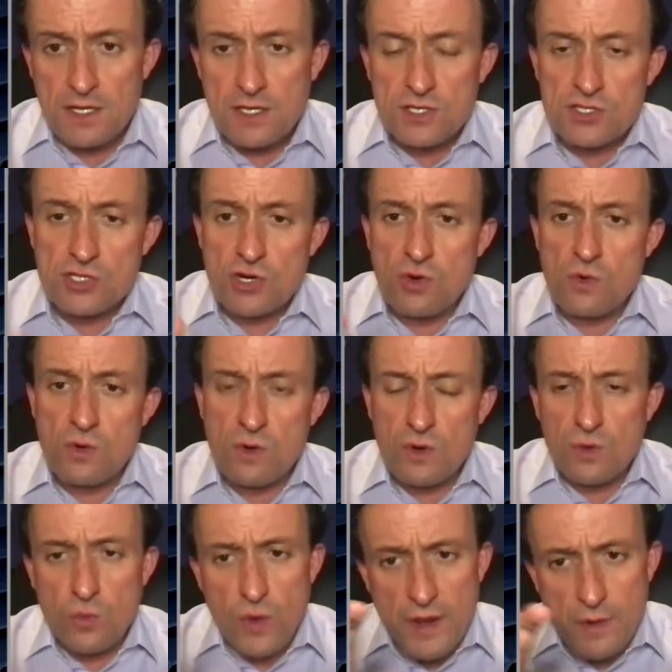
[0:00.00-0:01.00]
So
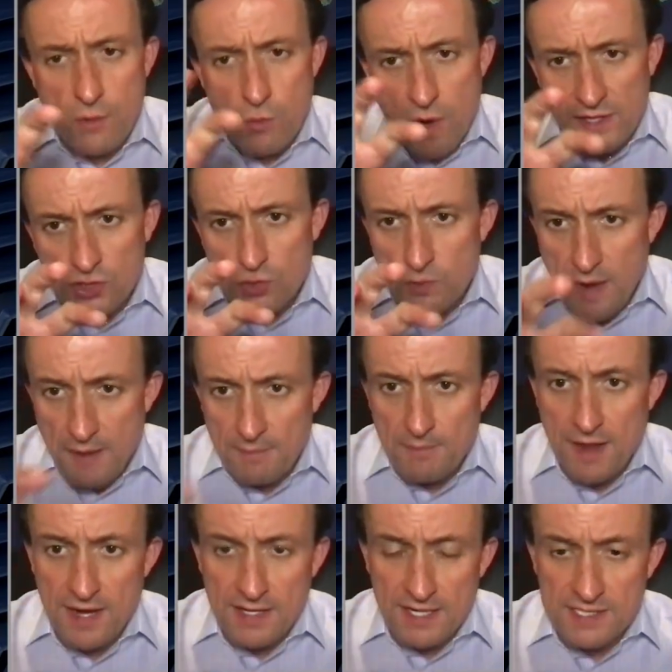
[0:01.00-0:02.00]
we want to ban
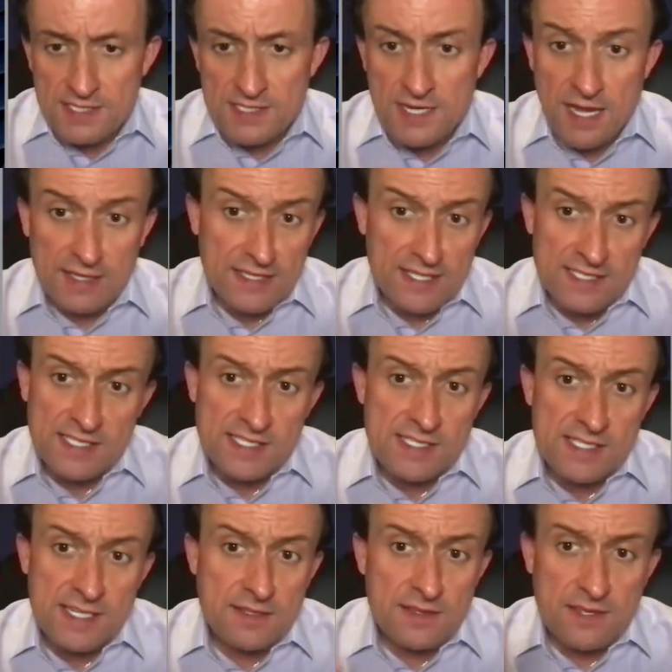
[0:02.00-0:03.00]
barras, and this is
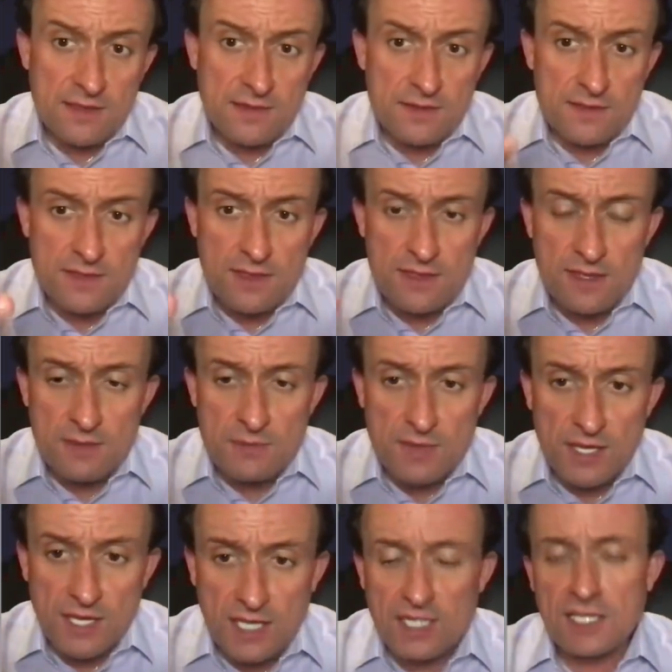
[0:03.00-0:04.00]
the
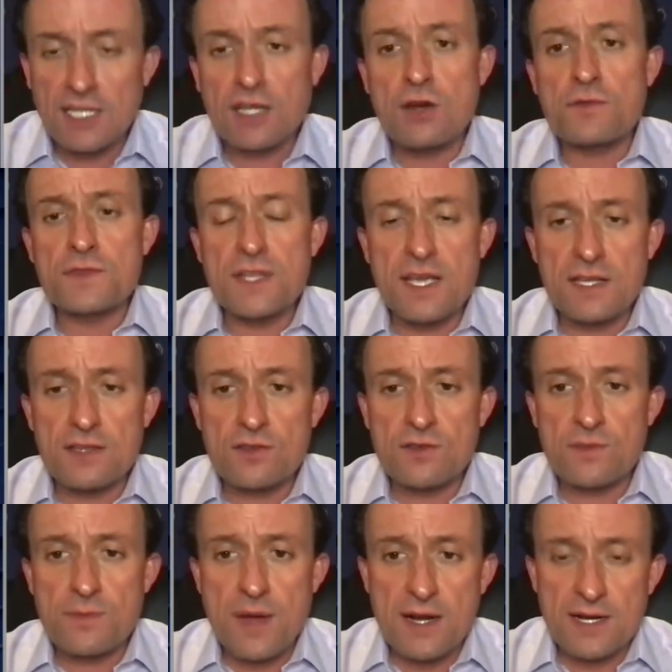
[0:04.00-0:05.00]
beginning of the end
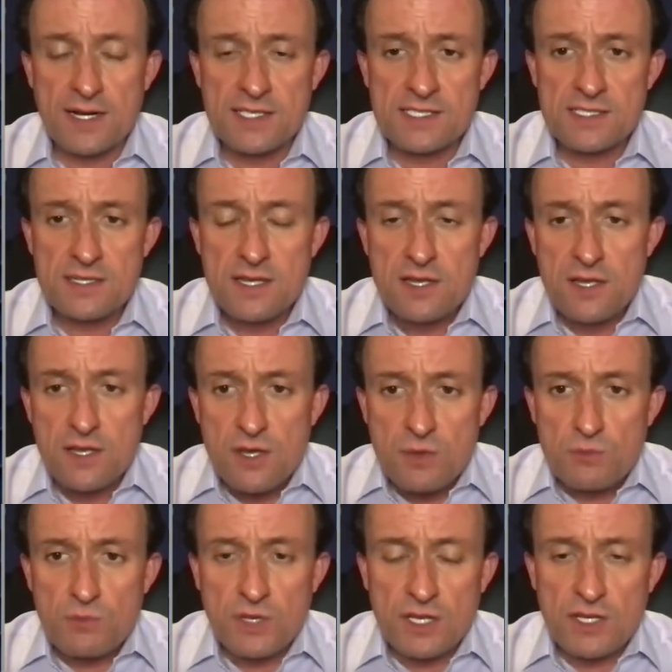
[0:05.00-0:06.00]
of barras,
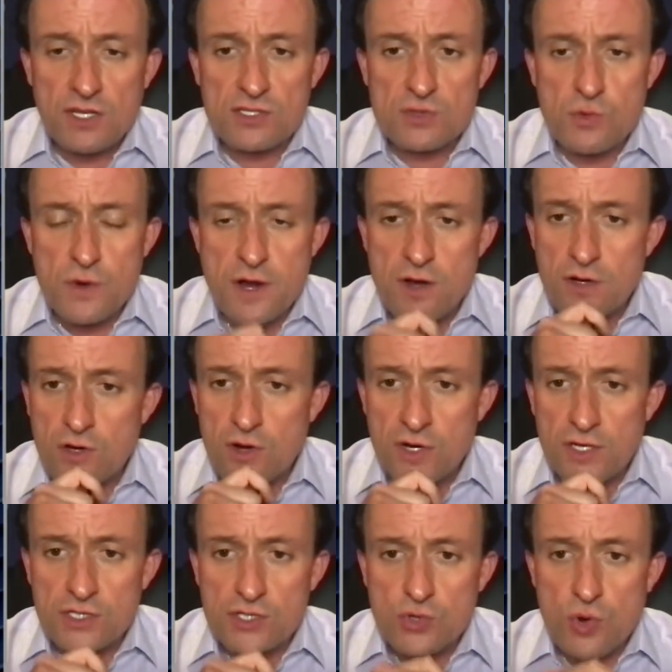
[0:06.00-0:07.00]
because we are
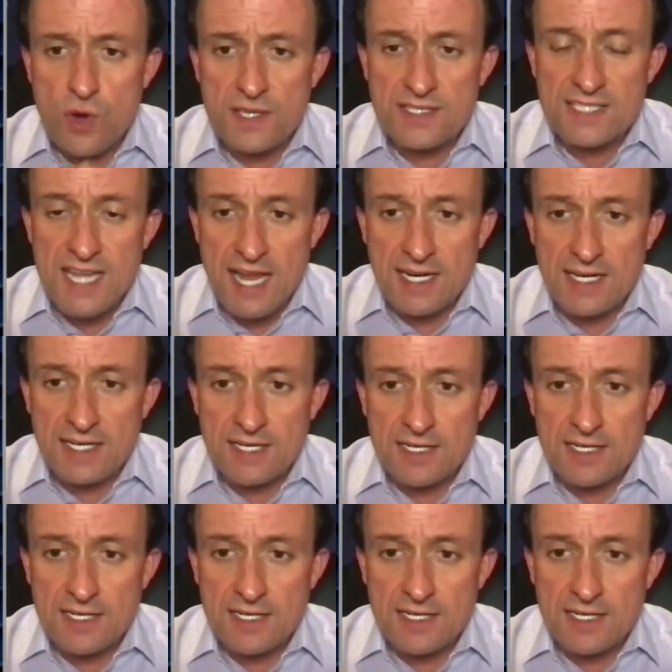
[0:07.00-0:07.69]
going to attack